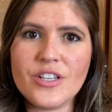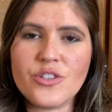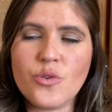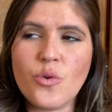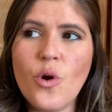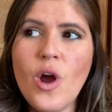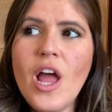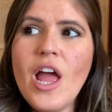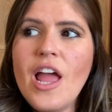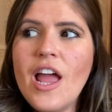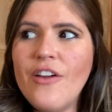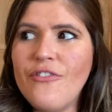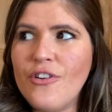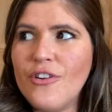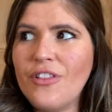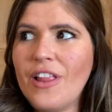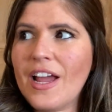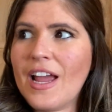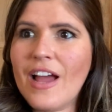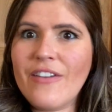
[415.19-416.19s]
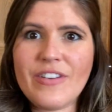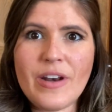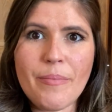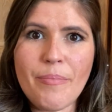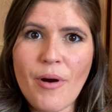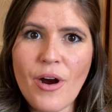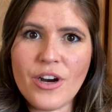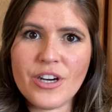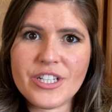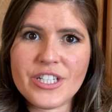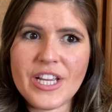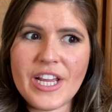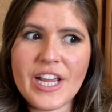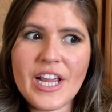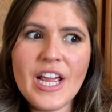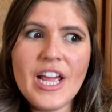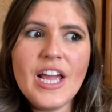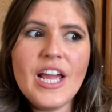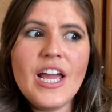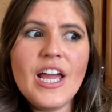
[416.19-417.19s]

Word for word: So if you're like having a party,